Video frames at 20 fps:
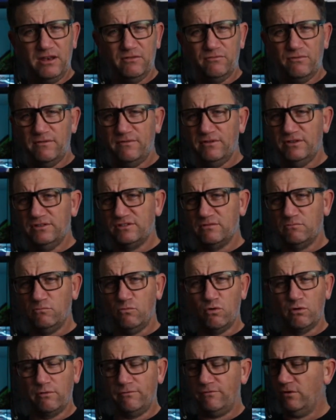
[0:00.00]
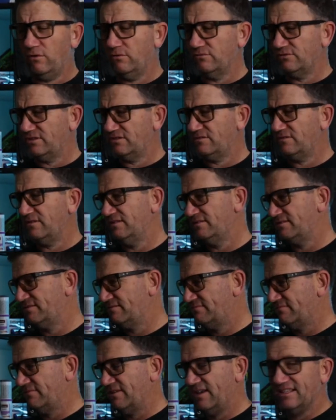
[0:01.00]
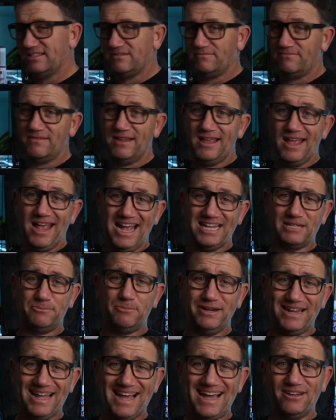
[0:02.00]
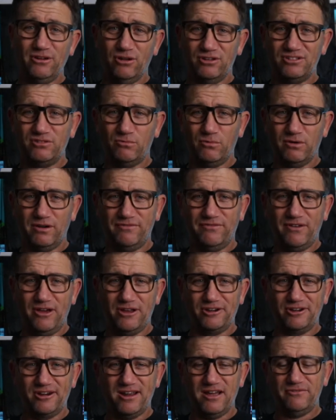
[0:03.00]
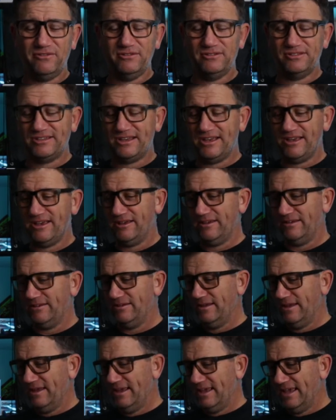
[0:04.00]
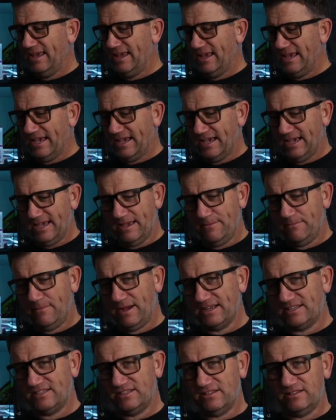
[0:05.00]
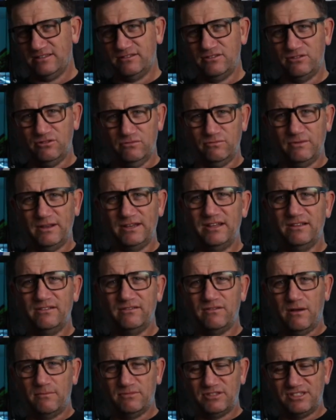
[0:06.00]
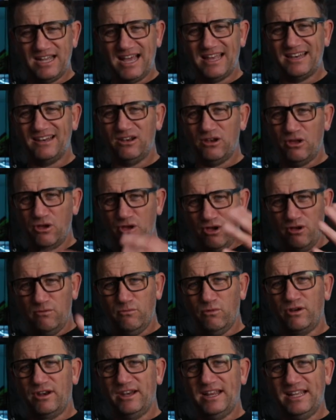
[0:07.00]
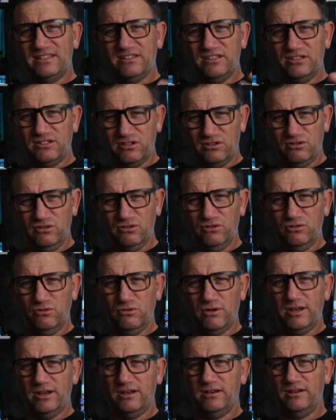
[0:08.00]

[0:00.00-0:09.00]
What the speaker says: rivers and waterfalls, it's pretty hard not to want to photograph it. So it makes it good when I'm starting to learn what I need to do